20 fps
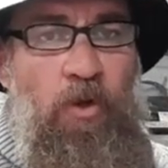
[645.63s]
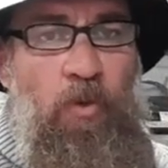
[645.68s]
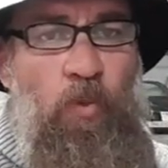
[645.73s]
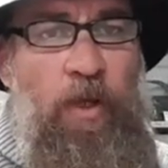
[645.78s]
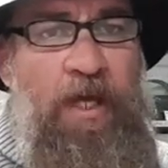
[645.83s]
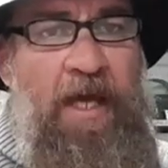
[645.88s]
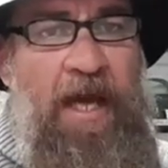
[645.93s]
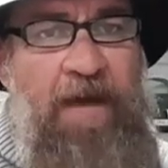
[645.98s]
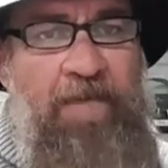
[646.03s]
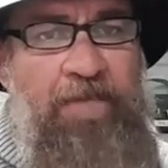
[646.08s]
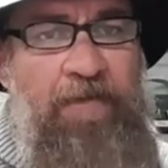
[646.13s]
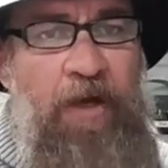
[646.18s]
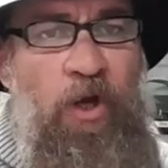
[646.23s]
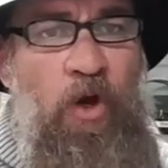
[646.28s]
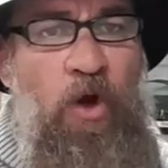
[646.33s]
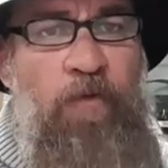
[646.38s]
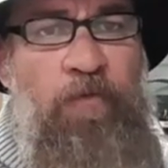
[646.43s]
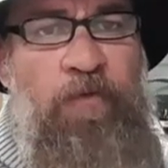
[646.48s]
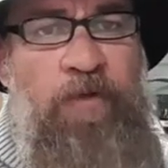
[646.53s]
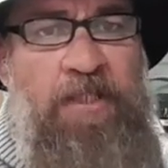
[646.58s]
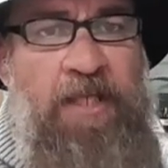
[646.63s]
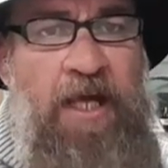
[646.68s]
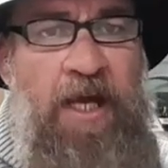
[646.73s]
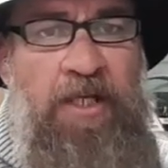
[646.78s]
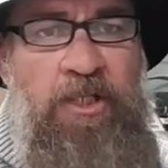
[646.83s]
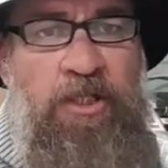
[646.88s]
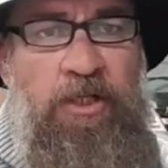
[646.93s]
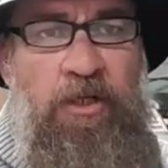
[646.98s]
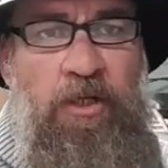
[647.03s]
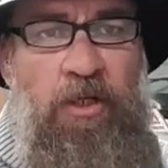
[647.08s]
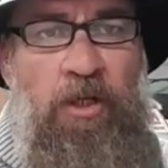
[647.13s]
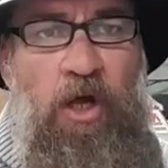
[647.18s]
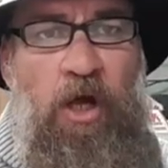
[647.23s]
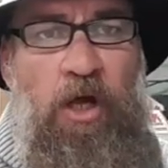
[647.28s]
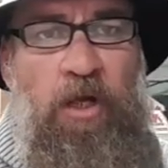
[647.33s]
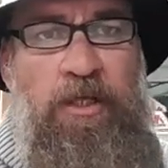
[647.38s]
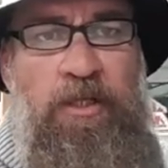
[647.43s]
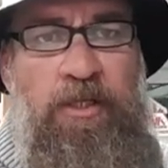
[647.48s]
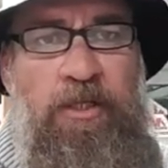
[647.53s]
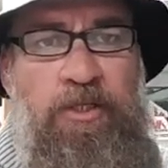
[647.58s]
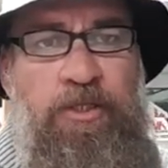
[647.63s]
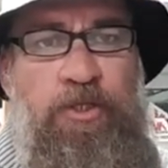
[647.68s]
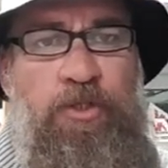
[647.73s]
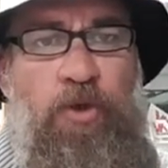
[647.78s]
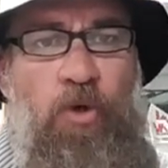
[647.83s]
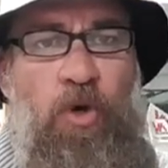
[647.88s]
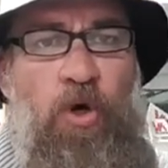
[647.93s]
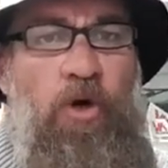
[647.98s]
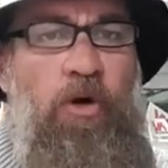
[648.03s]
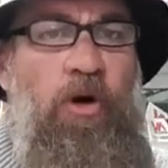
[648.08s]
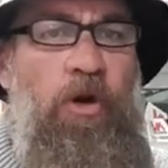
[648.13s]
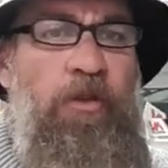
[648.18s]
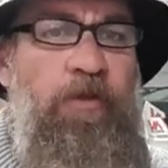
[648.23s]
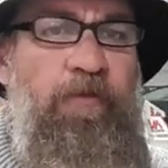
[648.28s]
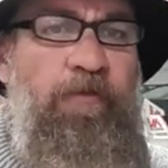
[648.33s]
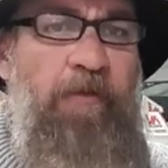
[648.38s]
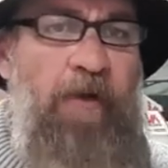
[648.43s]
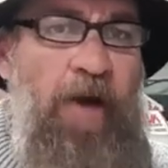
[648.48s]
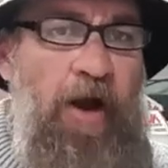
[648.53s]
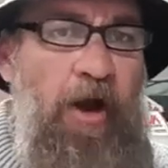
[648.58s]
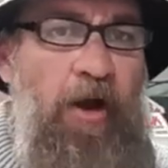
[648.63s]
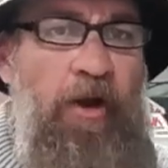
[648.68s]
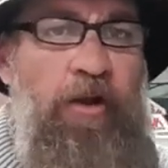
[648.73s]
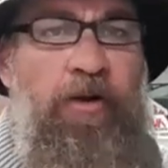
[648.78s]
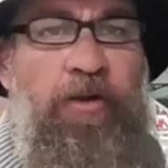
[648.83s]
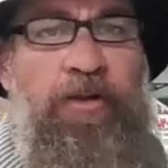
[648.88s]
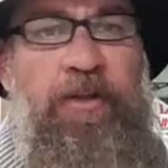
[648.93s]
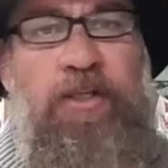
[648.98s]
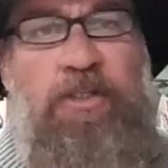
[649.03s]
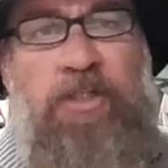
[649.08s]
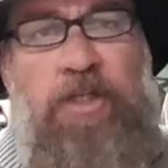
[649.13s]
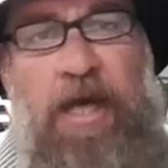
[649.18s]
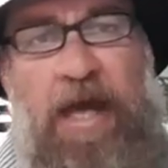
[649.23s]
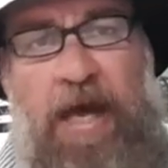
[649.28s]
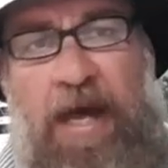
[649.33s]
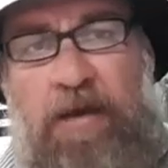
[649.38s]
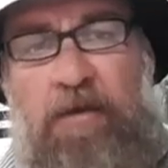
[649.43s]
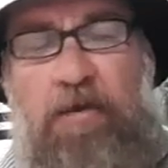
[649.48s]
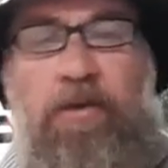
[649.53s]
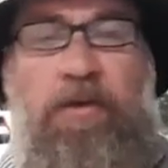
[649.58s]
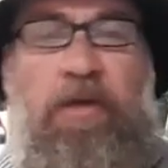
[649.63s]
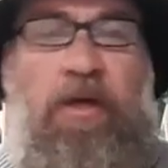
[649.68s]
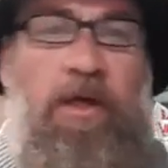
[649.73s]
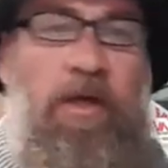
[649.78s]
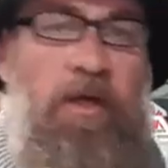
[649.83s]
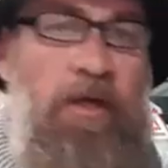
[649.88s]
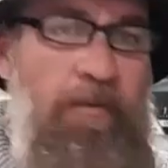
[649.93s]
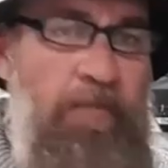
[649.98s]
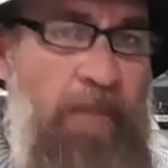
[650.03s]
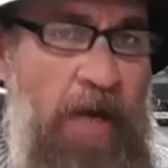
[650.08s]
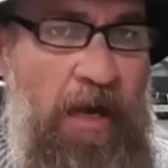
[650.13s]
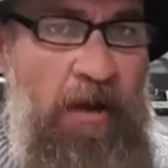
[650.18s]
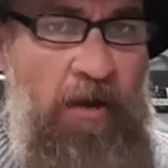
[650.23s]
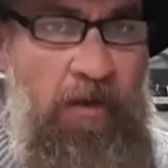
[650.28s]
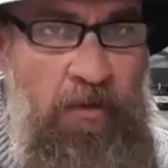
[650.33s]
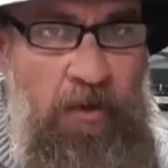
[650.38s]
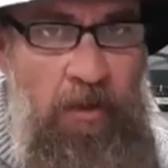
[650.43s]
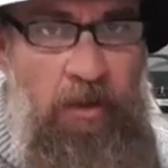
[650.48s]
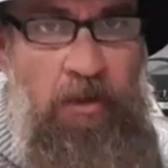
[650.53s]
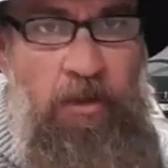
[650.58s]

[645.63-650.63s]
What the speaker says: we have the conversation a lot in the store, on the phone, and the chat, on the email.